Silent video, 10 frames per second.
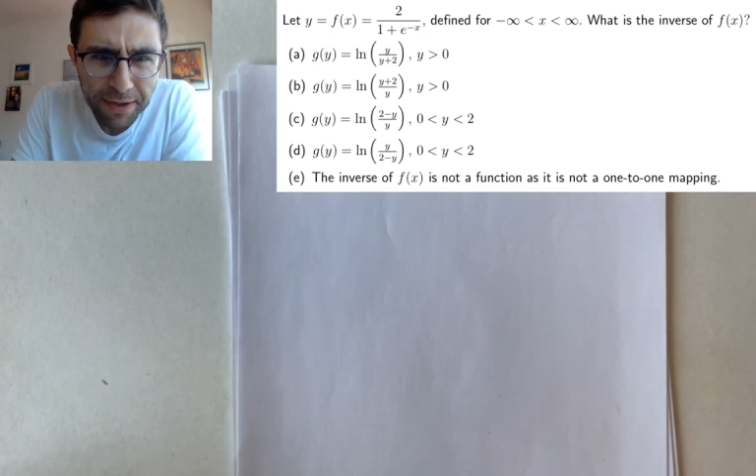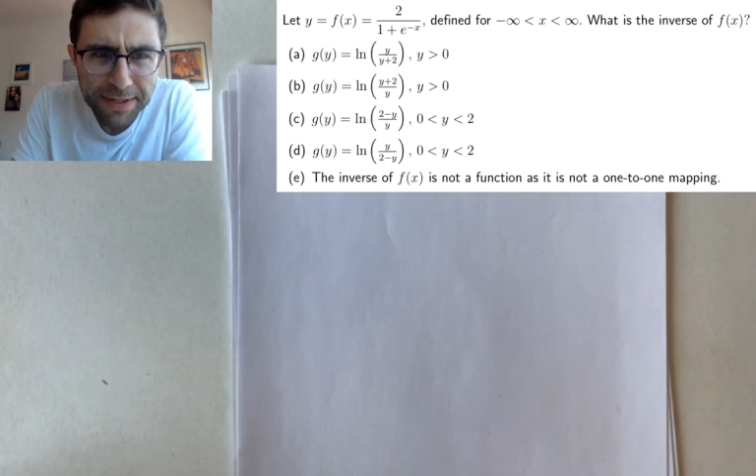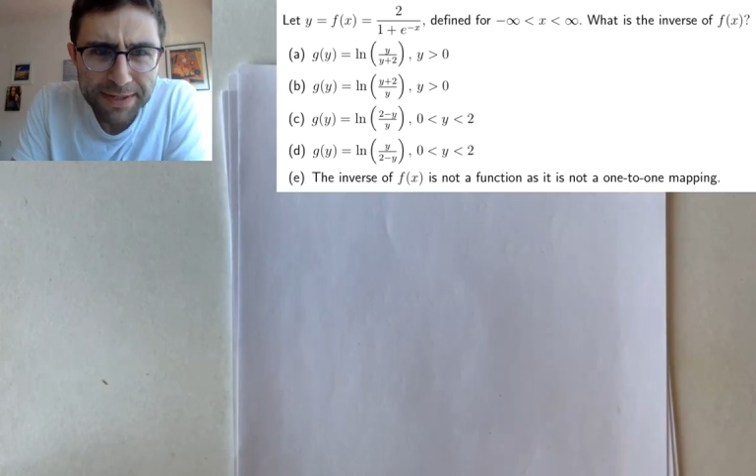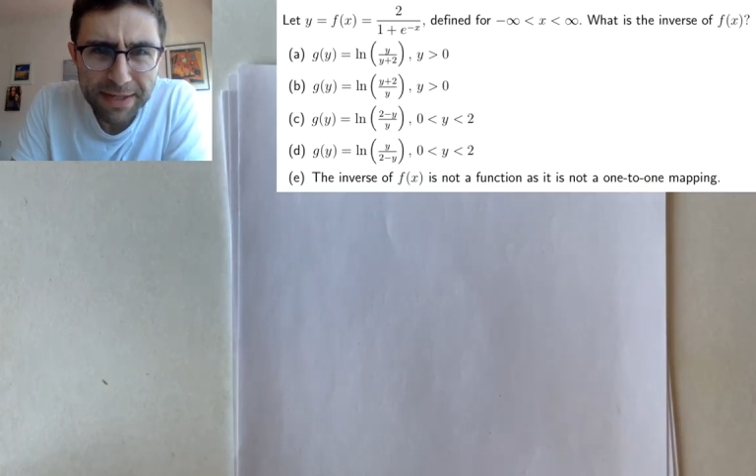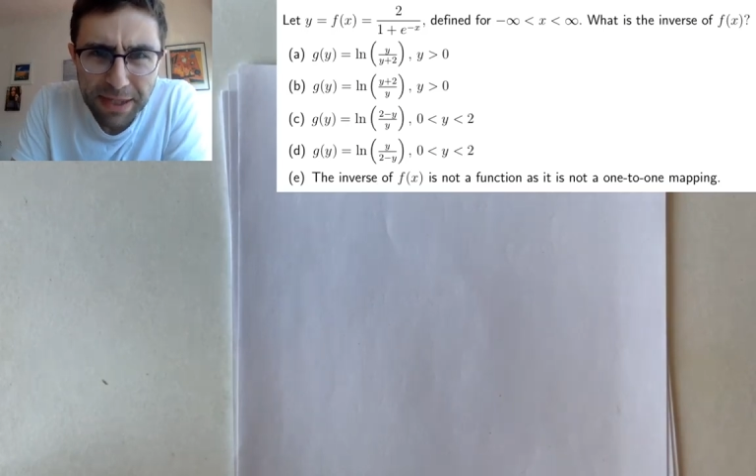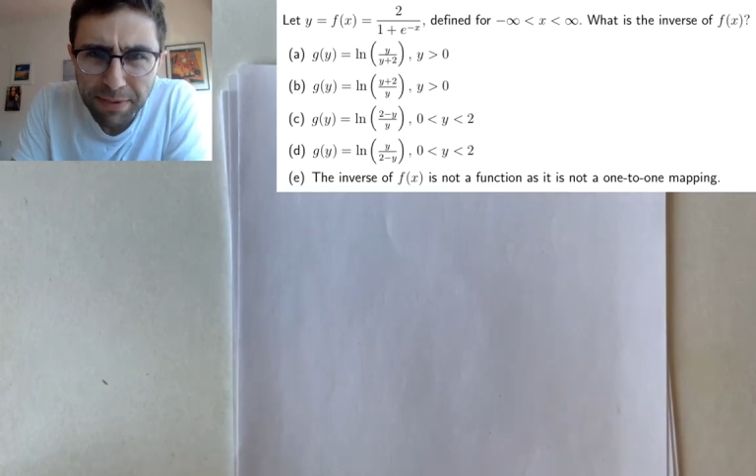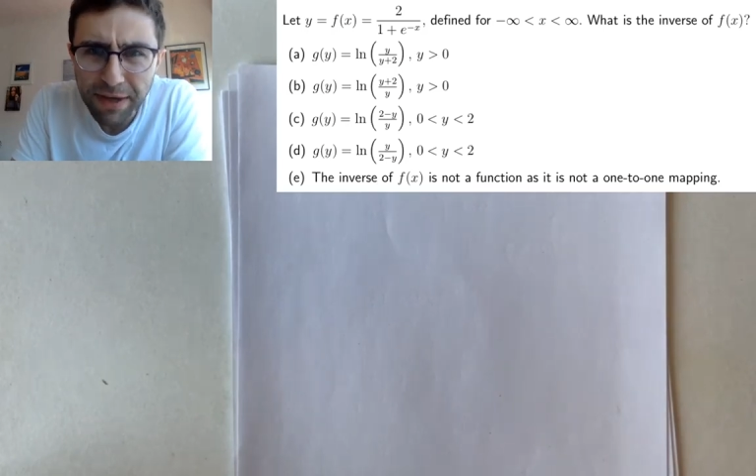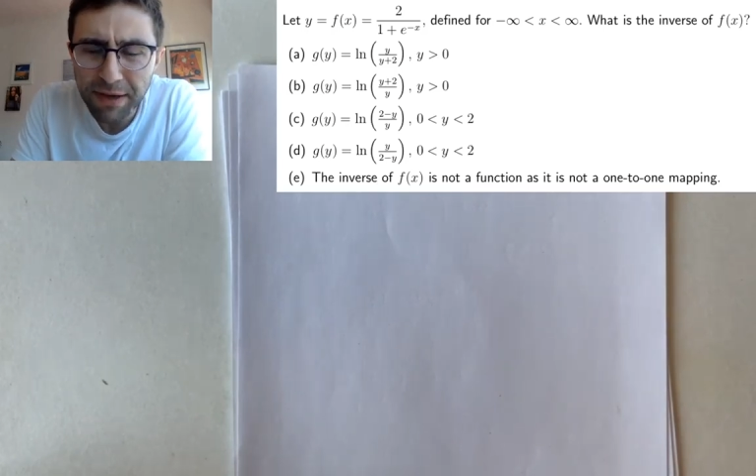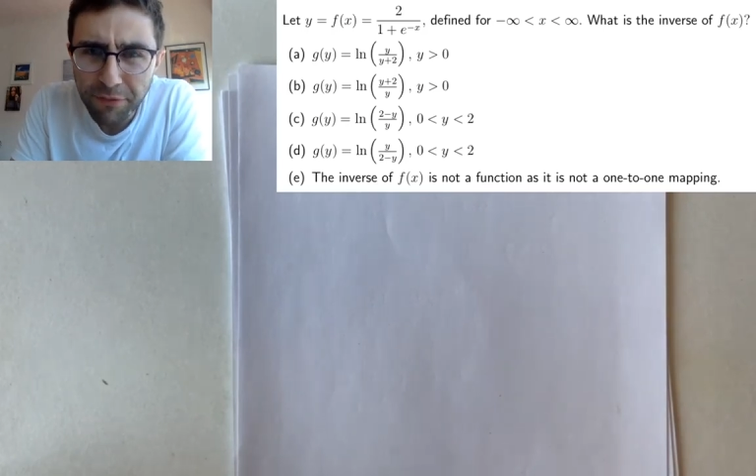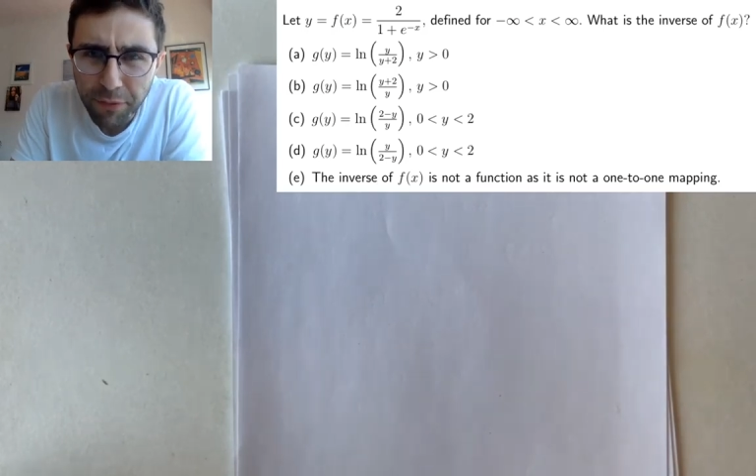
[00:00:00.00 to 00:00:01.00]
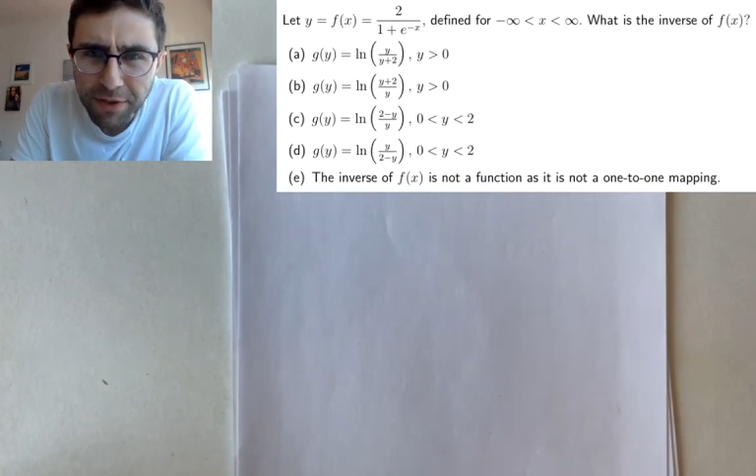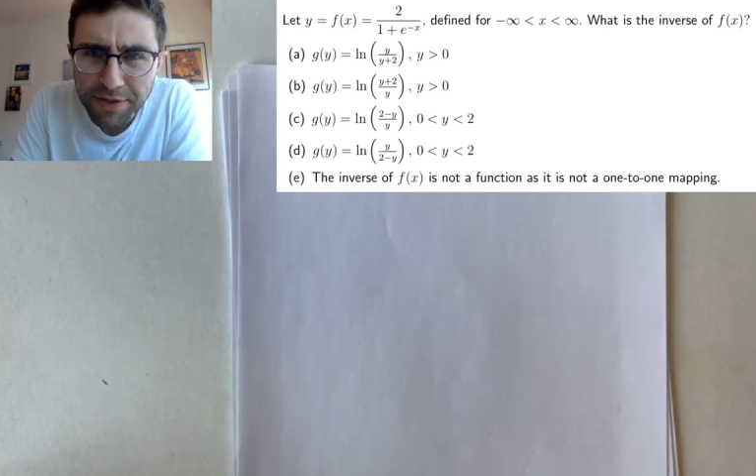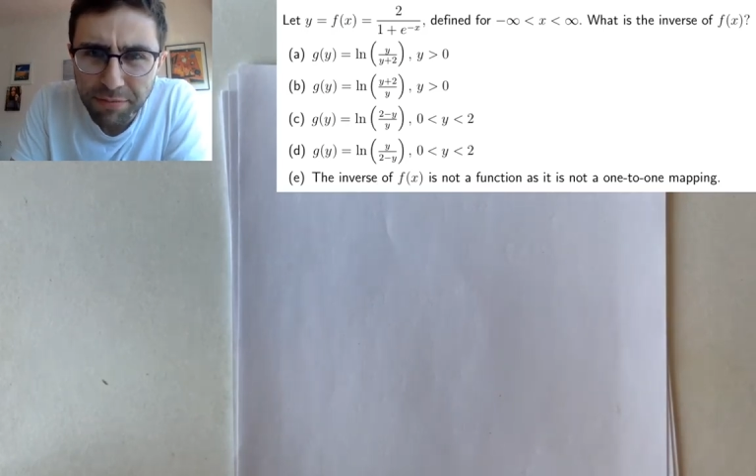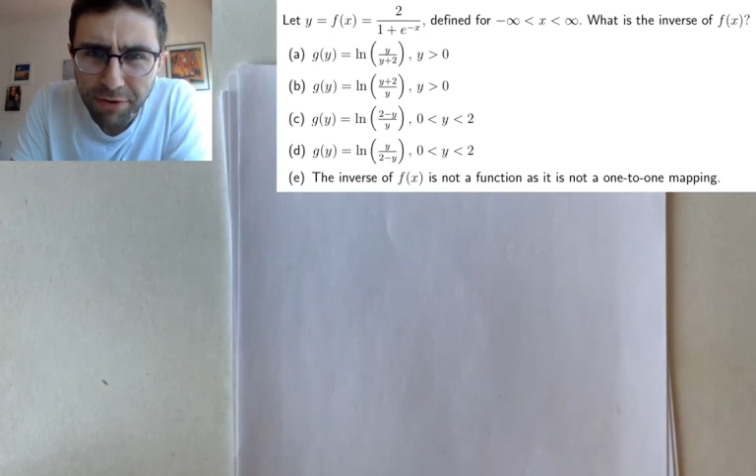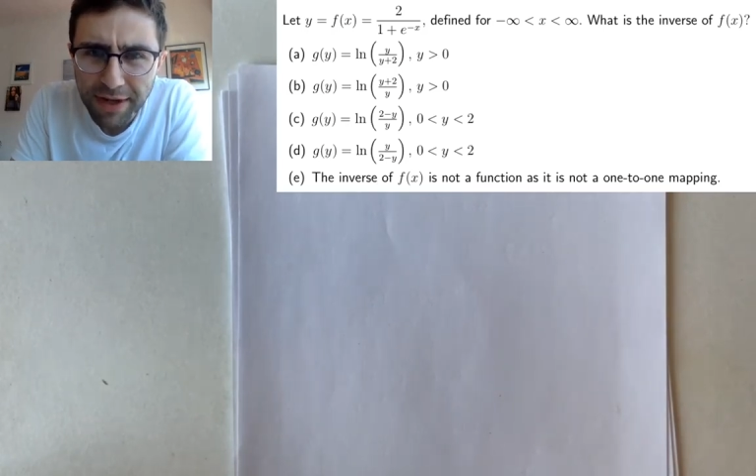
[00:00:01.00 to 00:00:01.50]
to keep everyone's
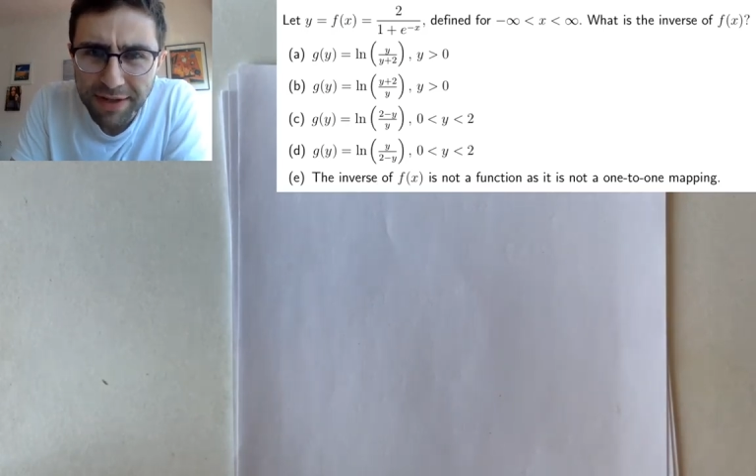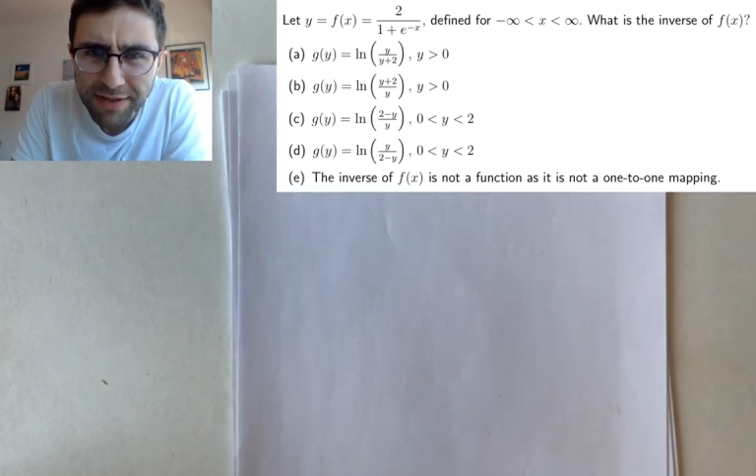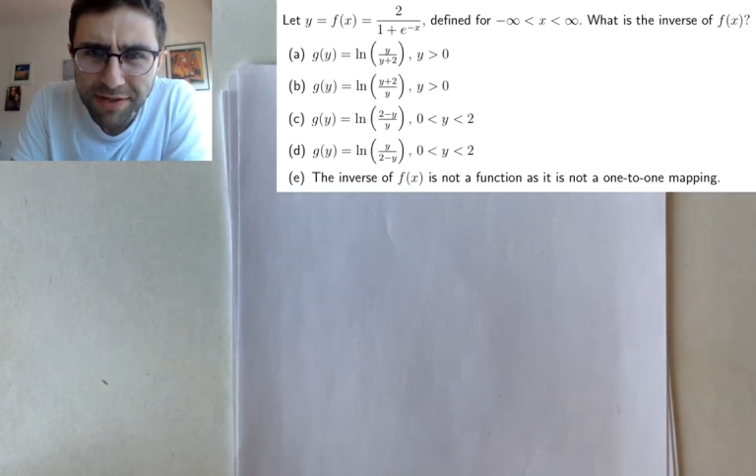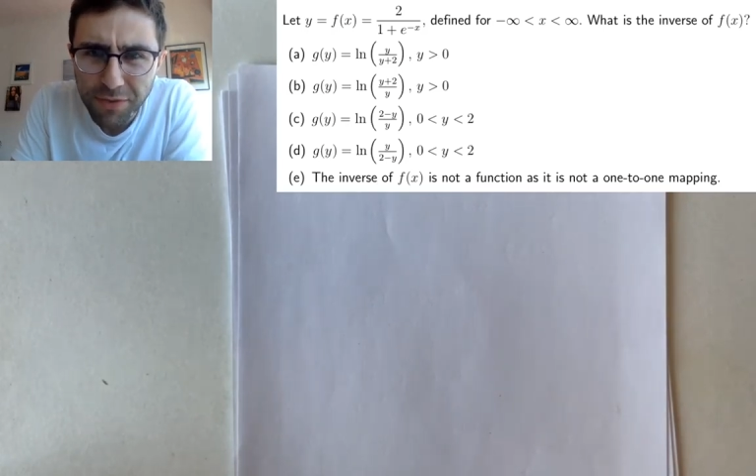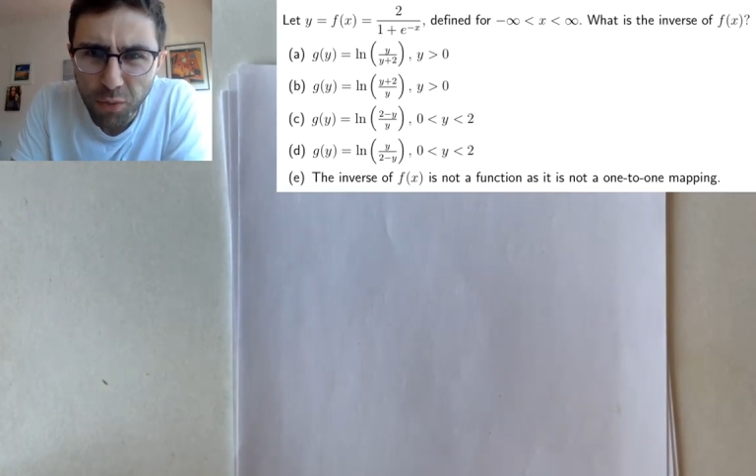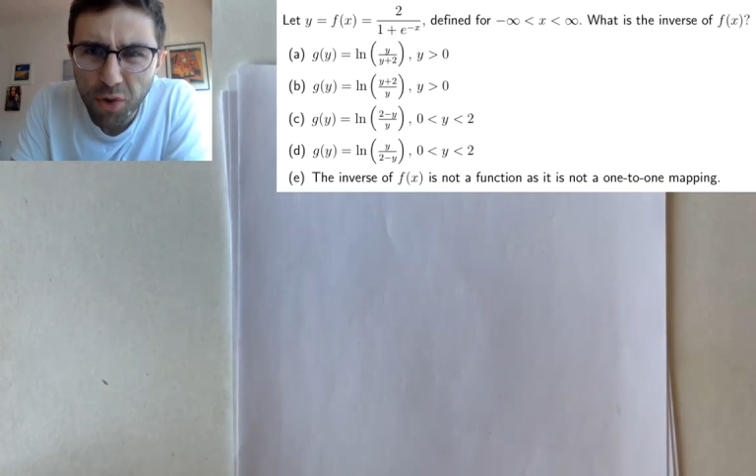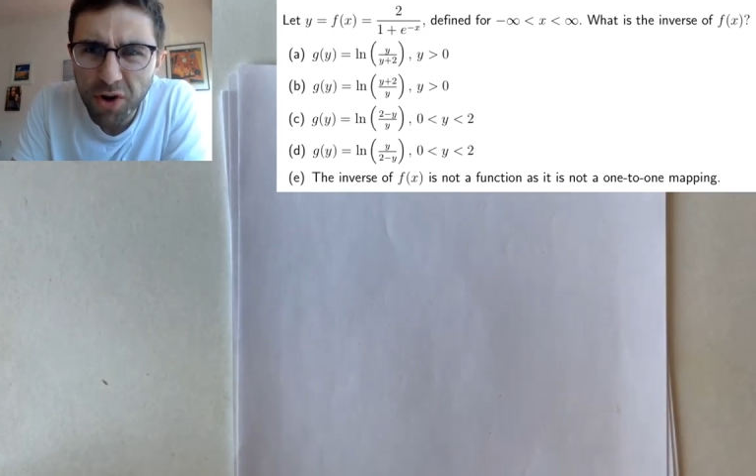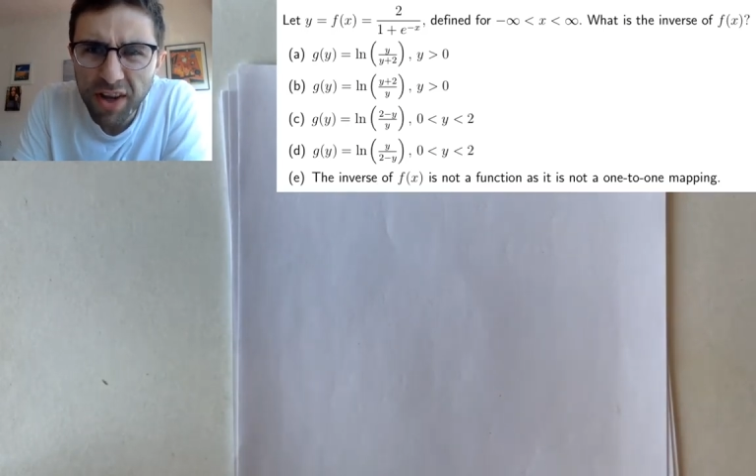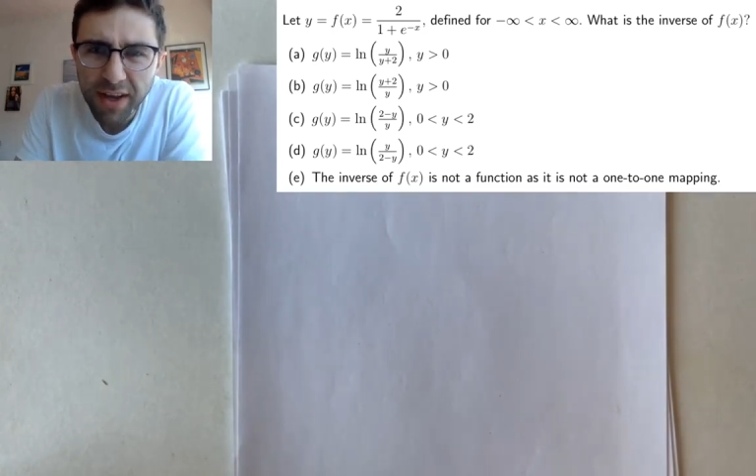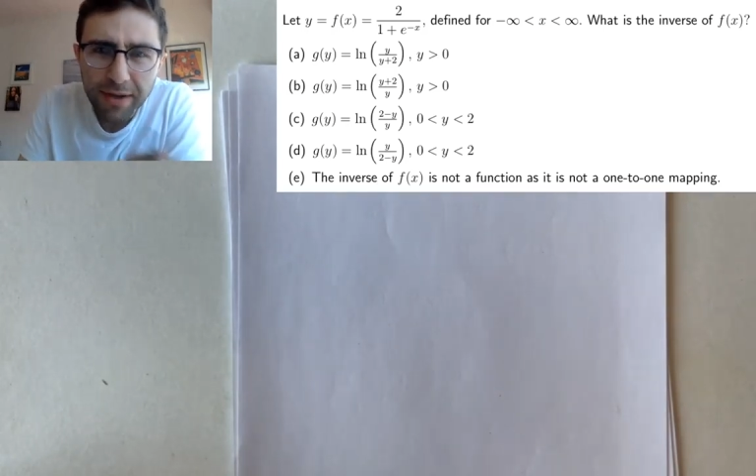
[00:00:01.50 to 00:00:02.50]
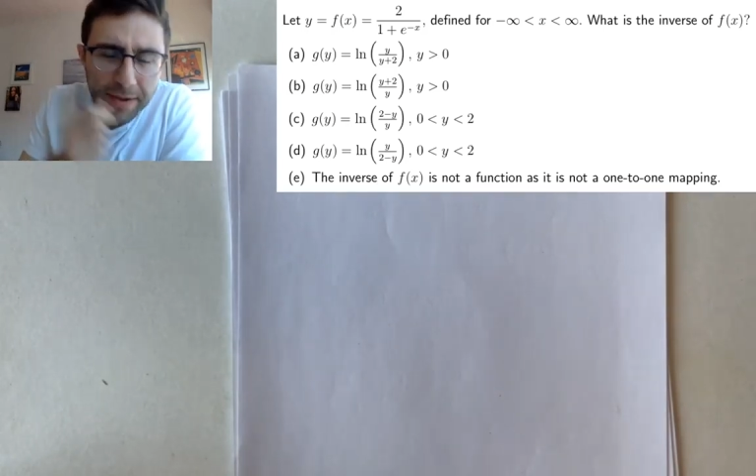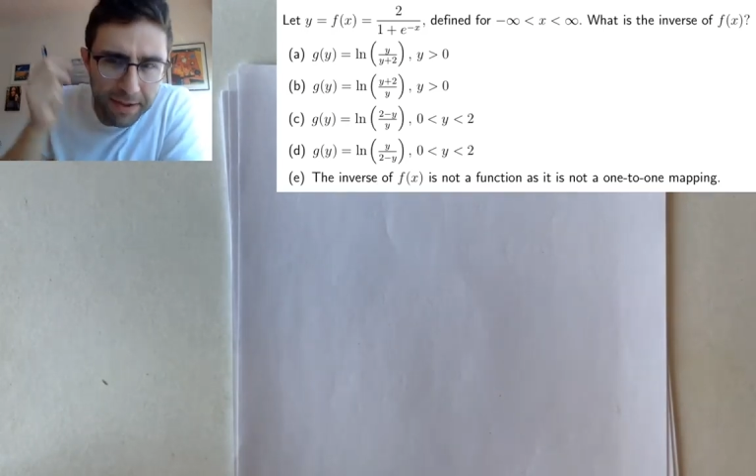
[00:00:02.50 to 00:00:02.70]
brains working.